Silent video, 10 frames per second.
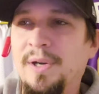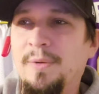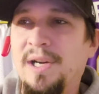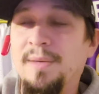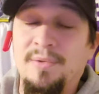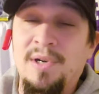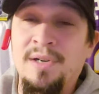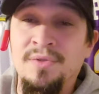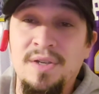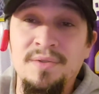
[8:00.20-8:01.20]
a while. But
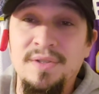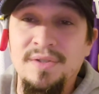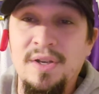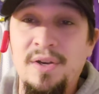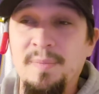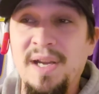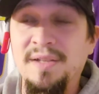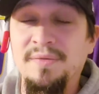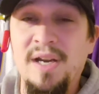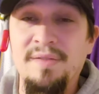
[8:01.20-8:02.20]
Ronald Jones is on
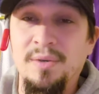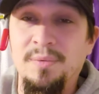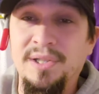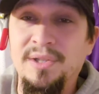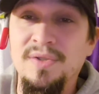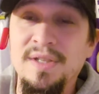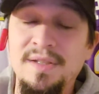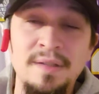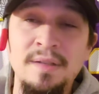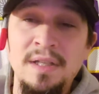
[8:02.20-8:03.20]
pace for having a really good
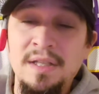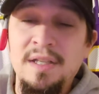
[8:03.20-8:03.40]
season.